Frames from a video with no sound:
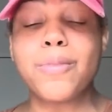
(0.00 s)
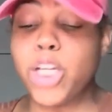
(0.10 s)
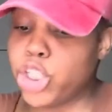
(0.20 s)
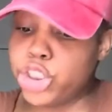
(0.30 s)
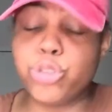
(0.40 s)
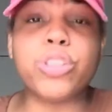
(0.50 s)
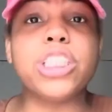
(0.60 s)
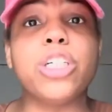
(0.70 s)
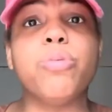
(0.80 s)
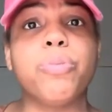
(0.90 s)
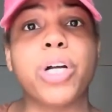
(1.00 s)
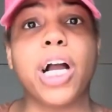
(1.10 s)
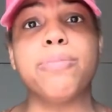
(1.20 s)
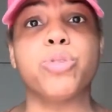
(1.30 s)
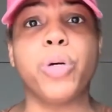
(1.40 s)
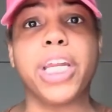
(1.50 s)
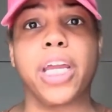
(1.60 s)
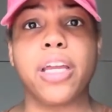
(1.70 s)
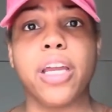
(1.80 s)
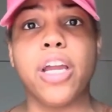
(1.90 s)
Because you could deal with what comes with it.
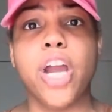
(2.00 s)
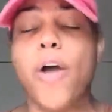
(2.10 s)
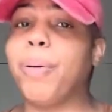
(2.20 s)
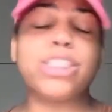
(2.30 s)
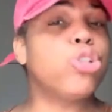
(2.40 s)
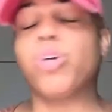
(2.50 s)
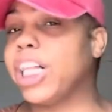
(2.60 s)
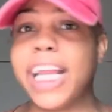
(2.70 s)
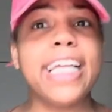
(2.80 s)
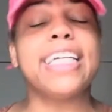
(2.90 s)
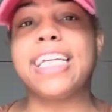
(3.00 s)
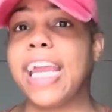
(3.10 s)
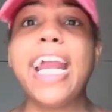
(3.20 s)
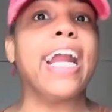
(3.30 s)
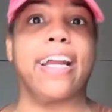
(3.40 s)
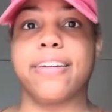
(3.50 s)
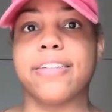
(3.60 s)
But you clearly can't.